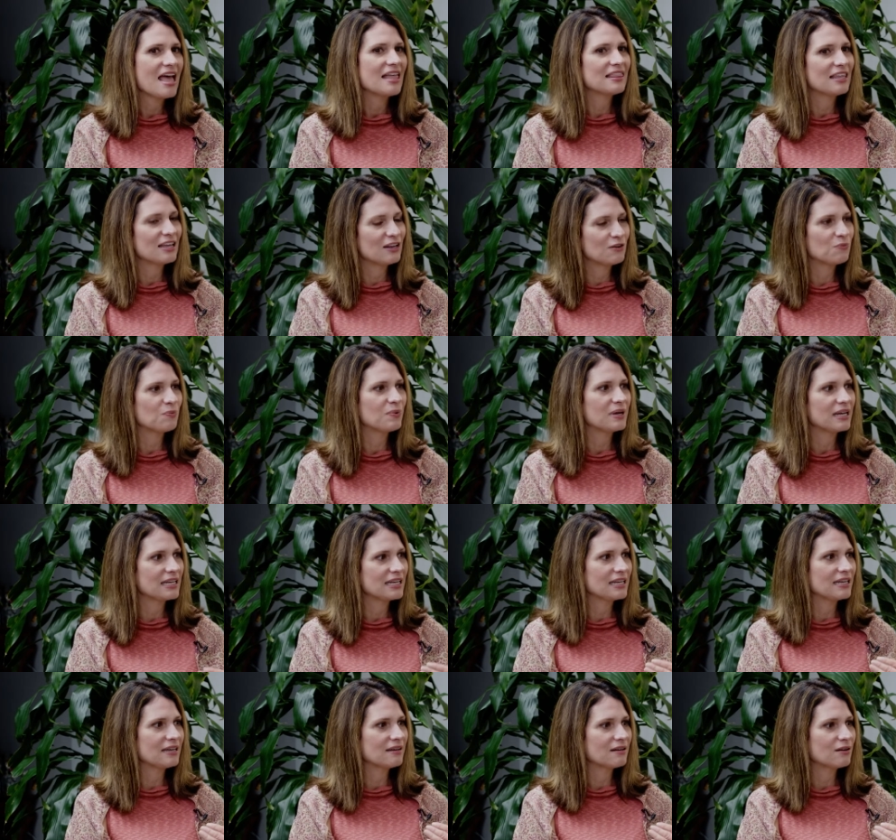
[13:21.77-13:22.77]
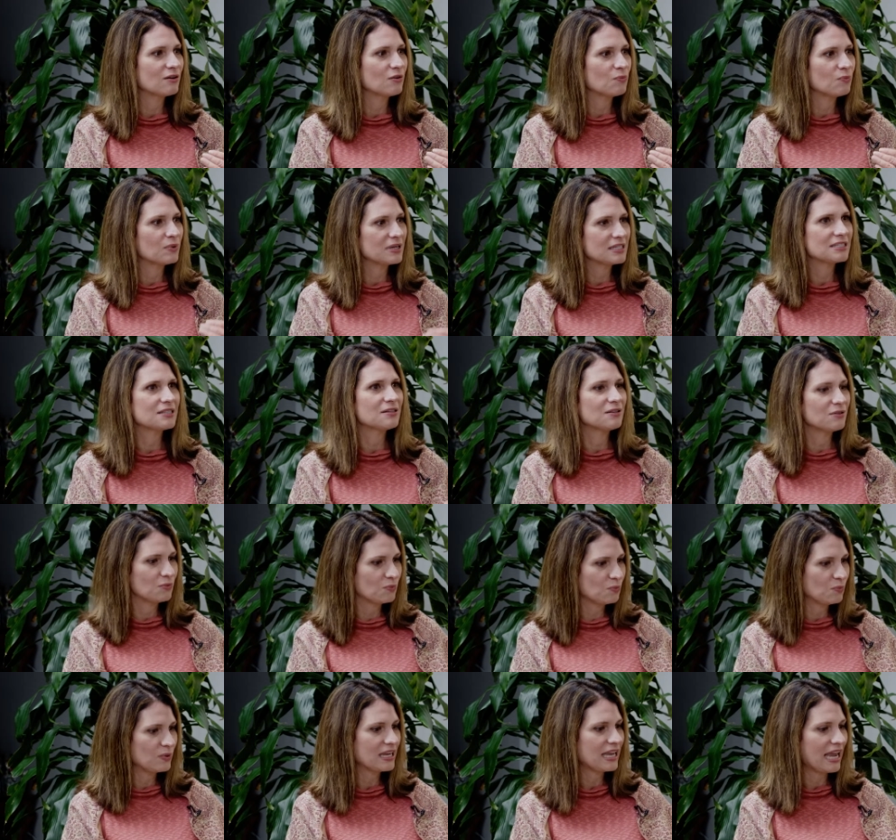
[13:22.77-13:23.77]
then we, we,
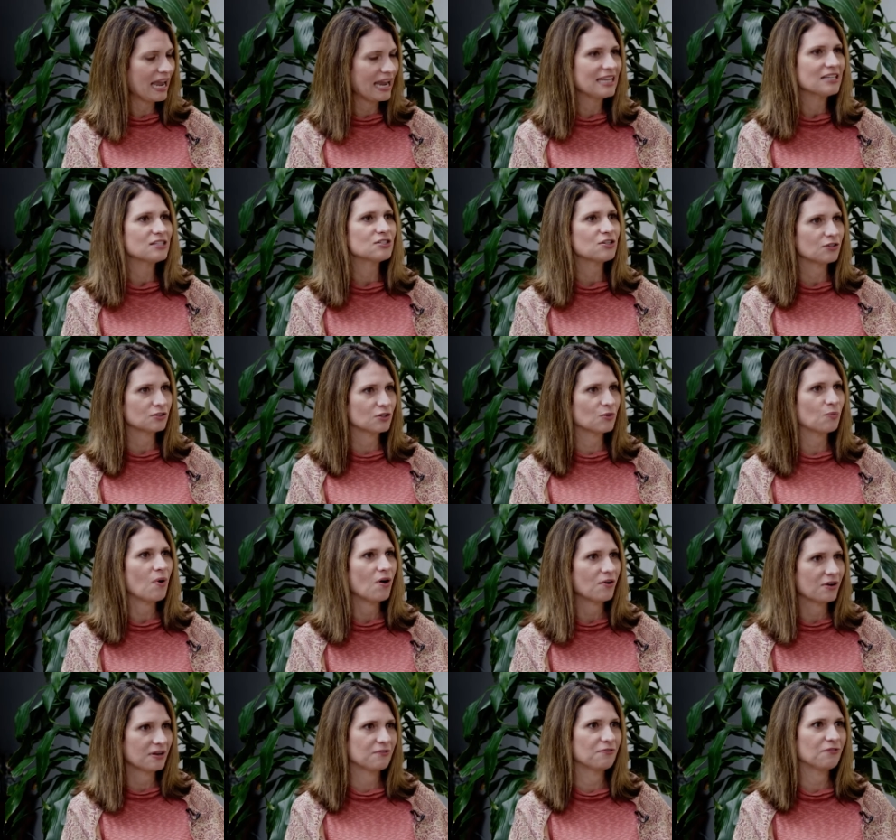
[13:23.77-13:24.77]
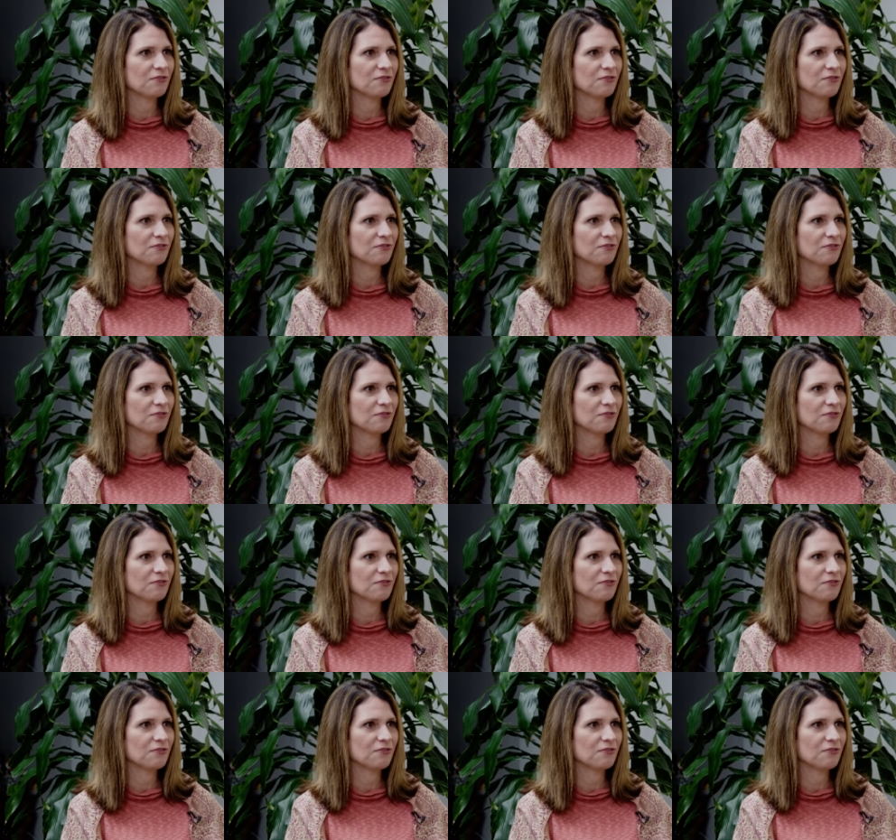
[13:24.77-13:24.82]
we can start to walk in